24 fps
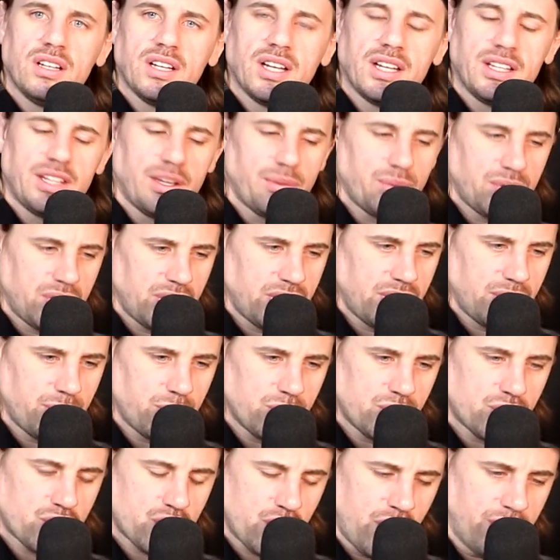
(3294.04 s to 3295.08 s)
And they
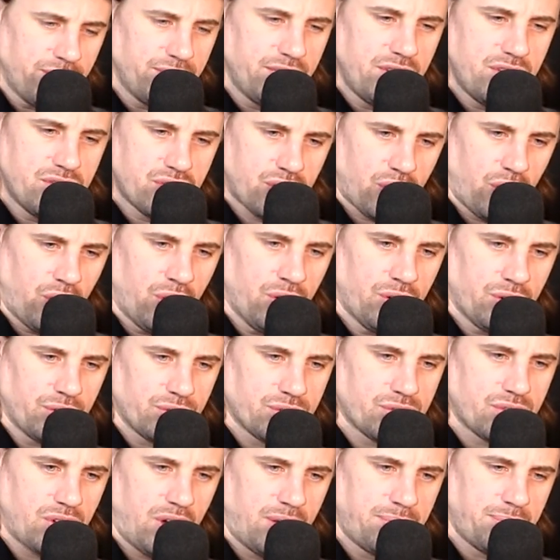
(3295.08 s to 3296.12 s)
would shove these
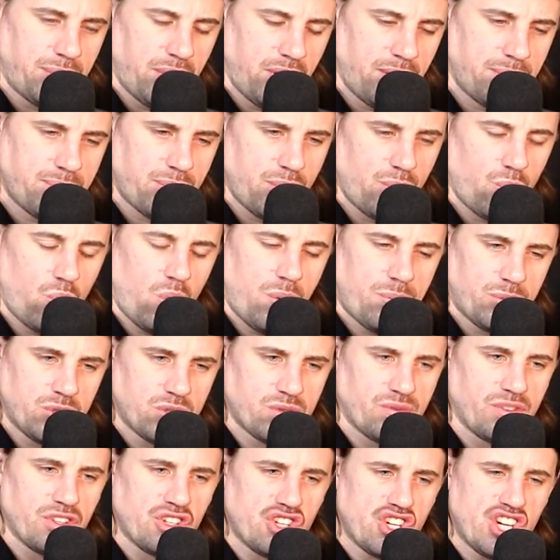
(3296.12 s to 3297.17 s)
kernels up the
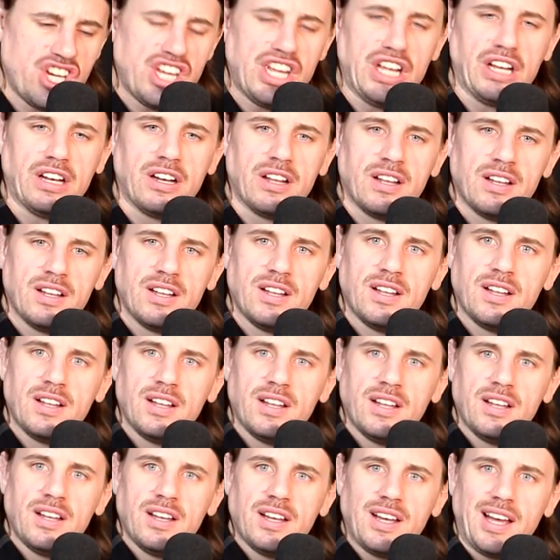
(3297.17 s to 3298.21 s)
woman's vagine.
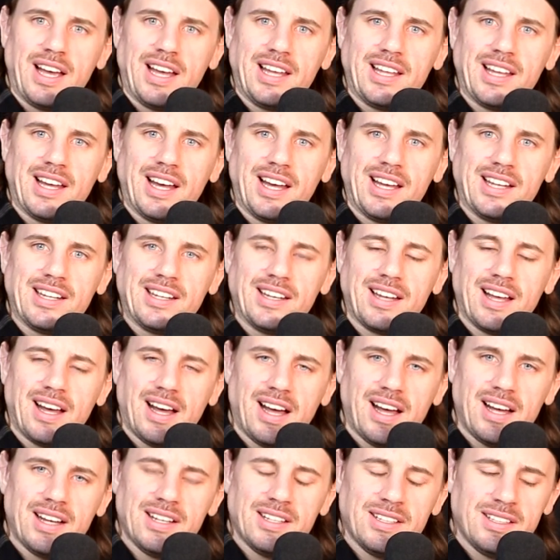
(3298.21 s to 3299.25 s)
And,
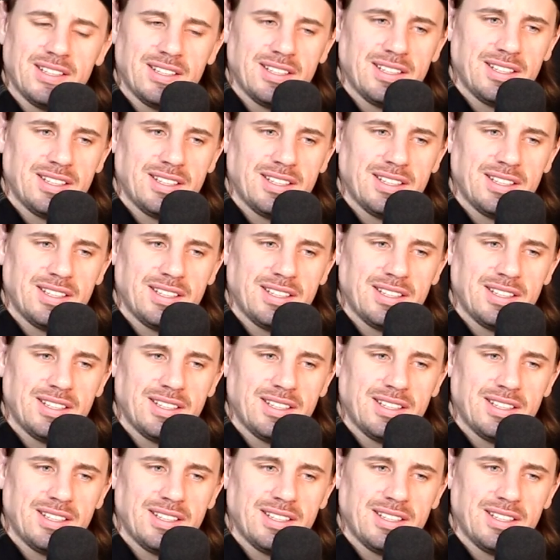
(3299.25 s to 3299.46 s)
man,